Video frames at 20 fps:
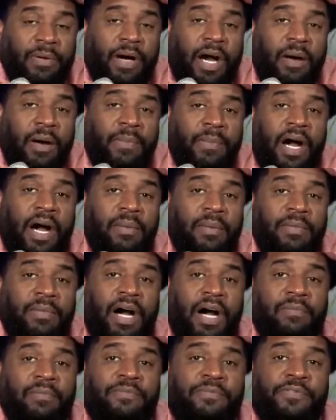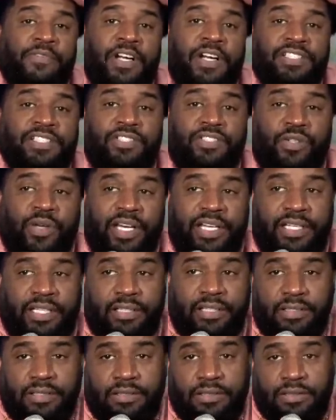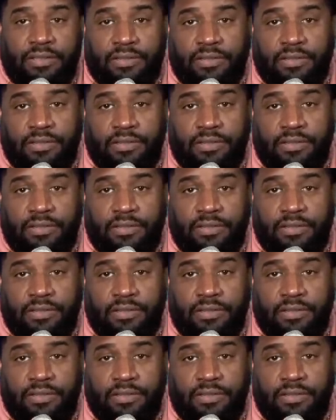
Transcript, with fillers: I'm, a, I'm, I'm, I'm frustrated